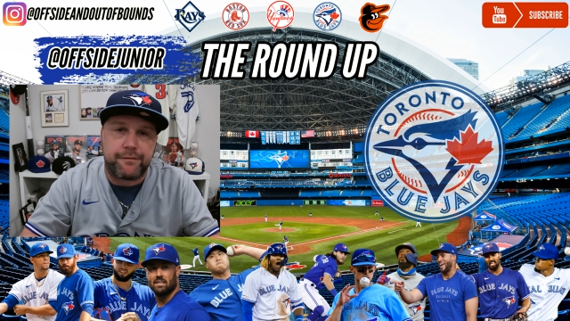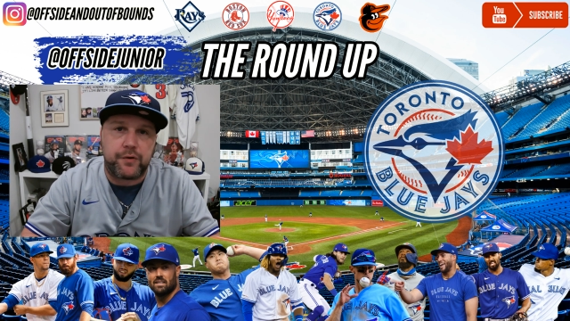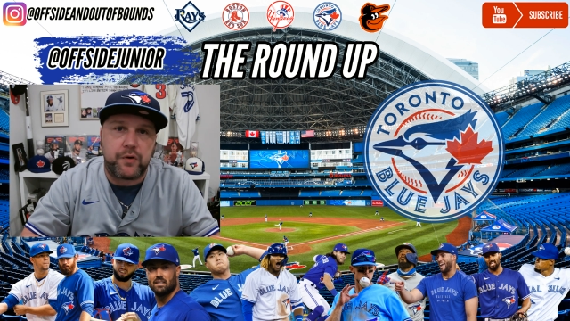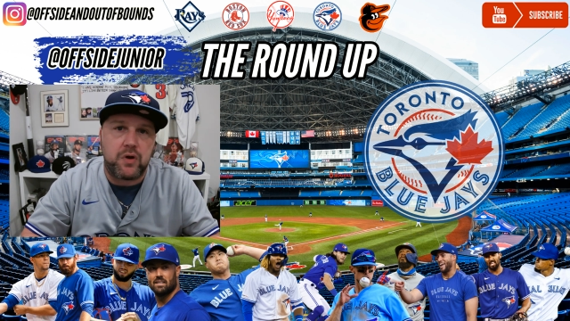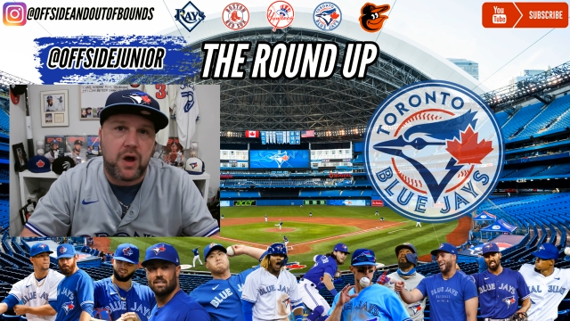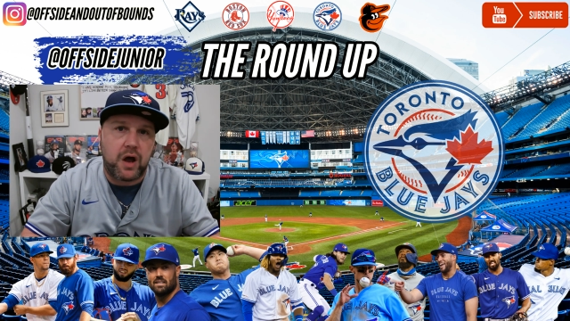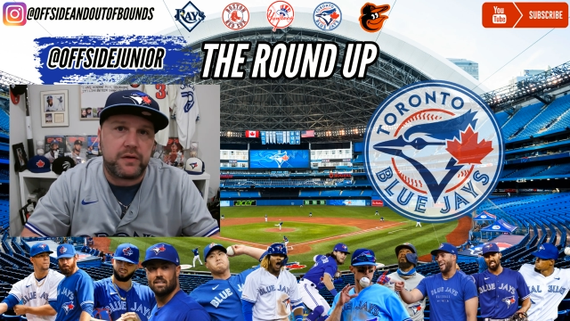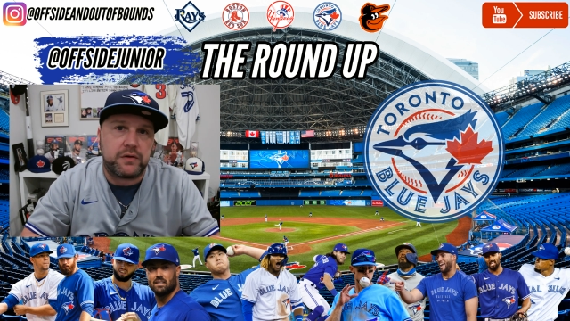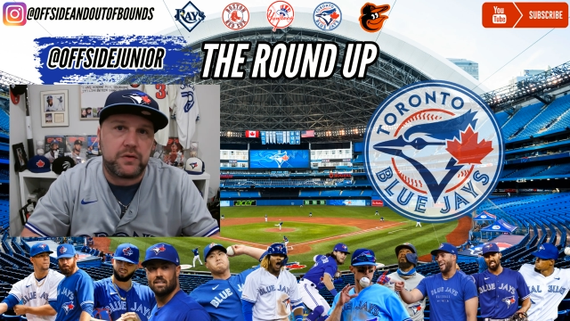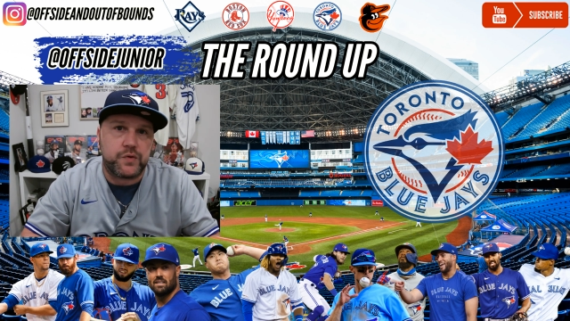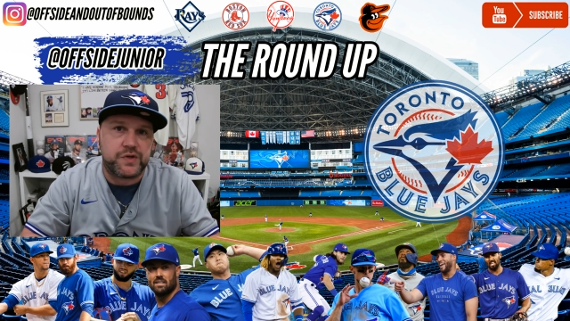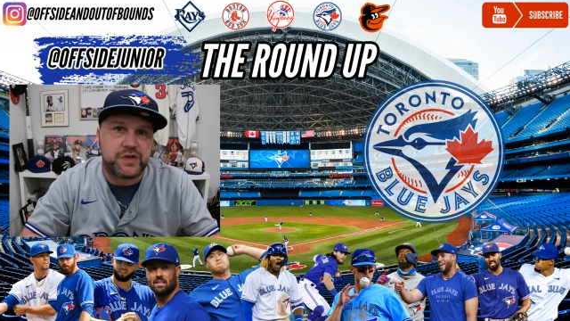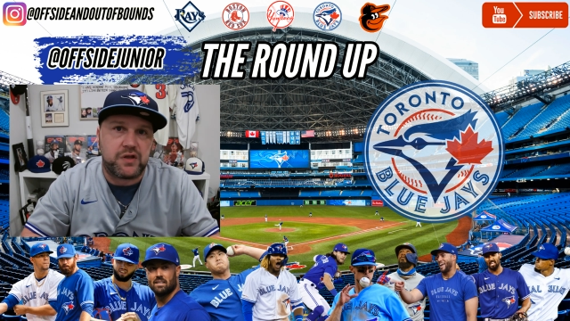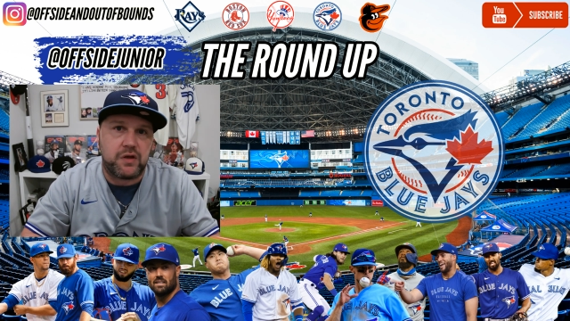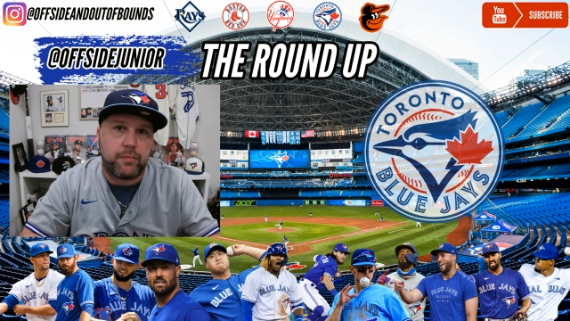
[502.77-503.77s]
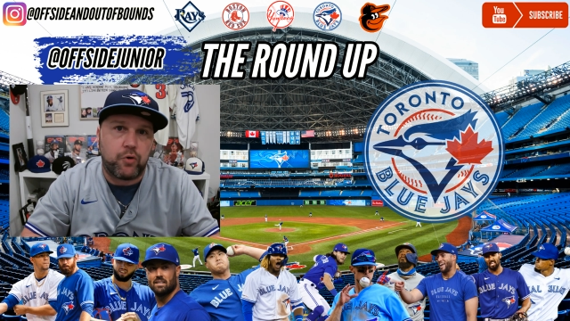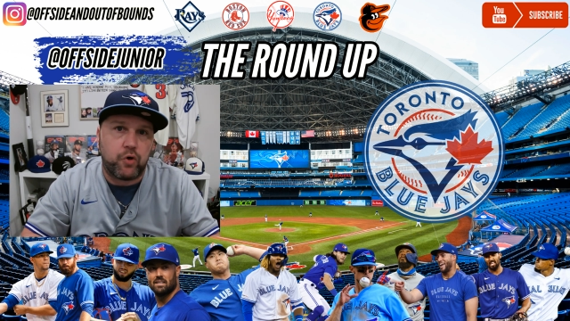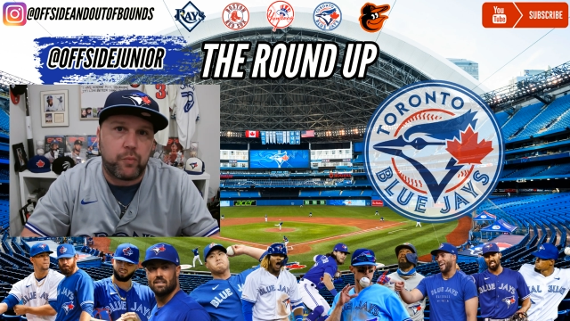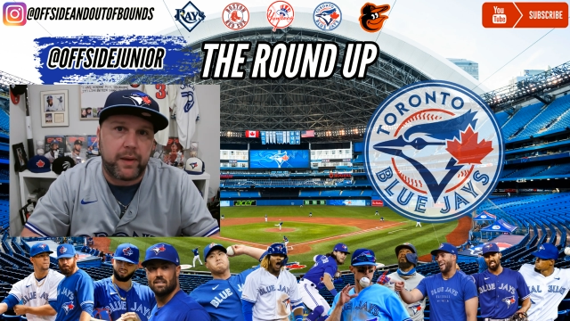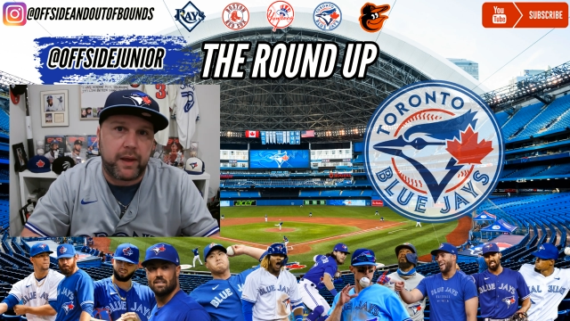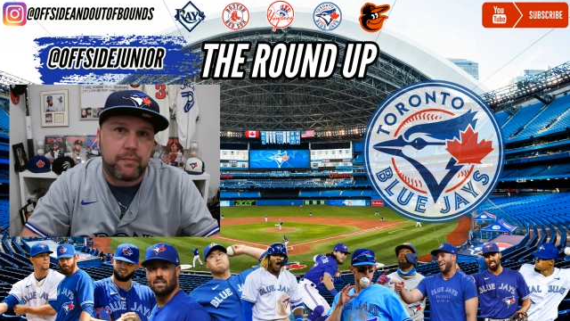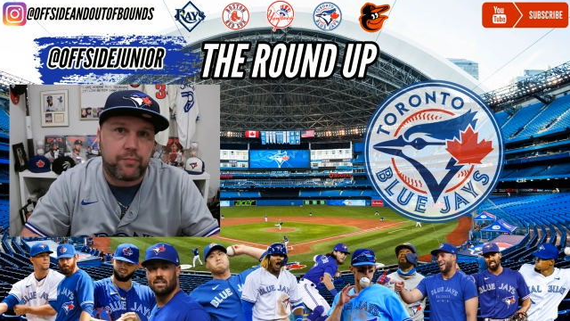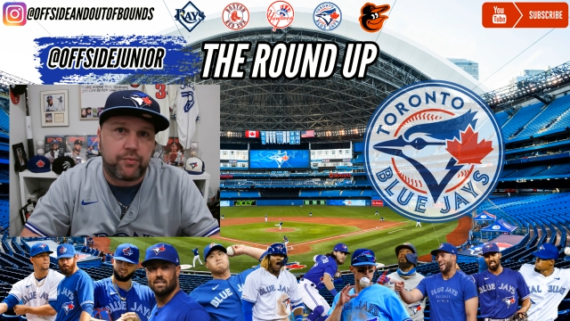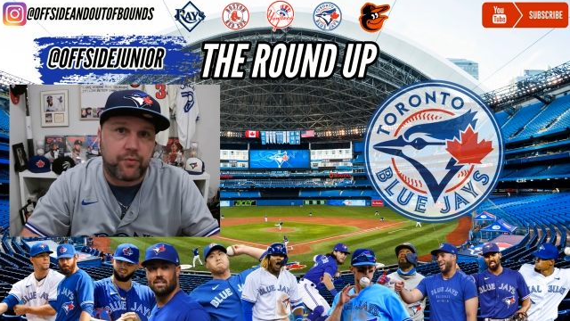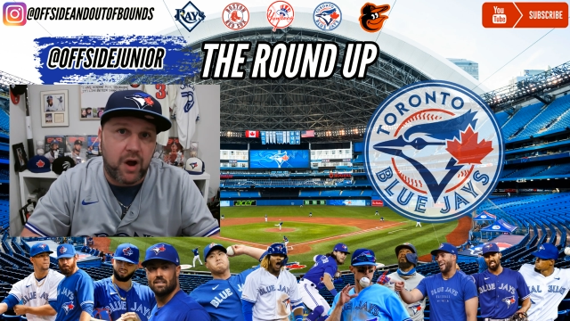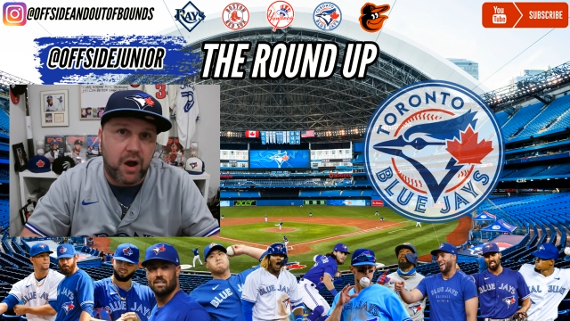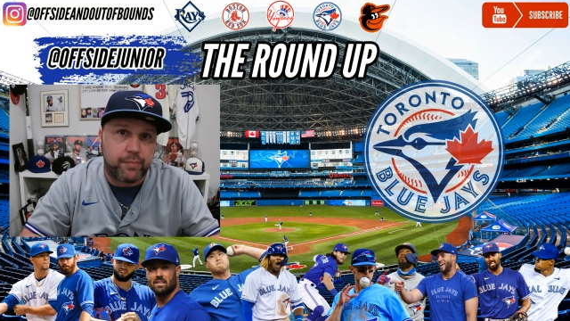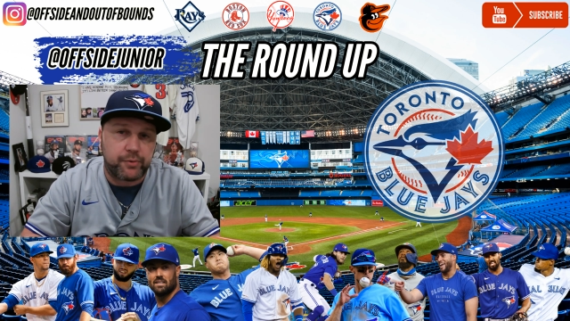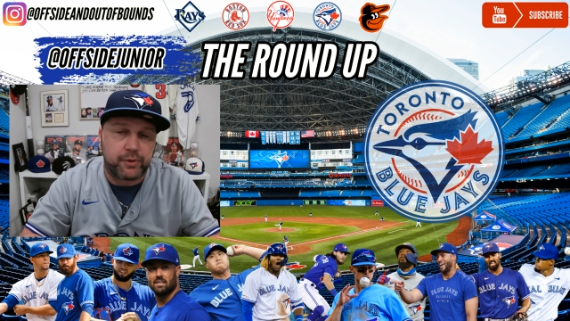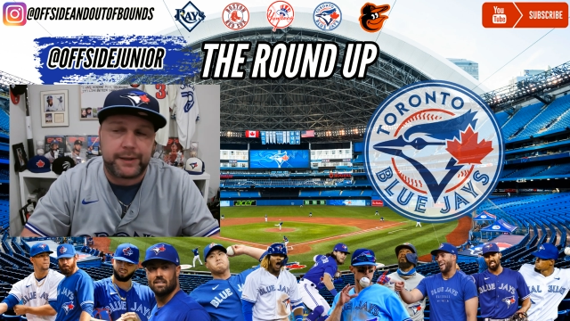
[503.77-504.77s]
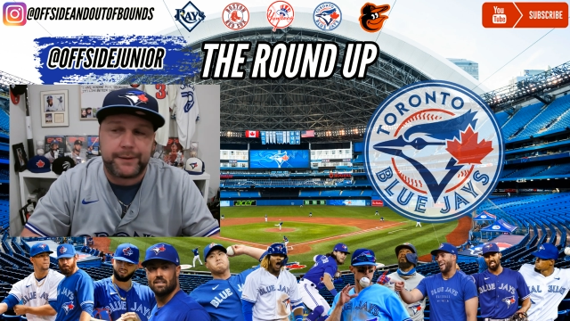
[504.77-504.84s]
for not using the bullpen properly.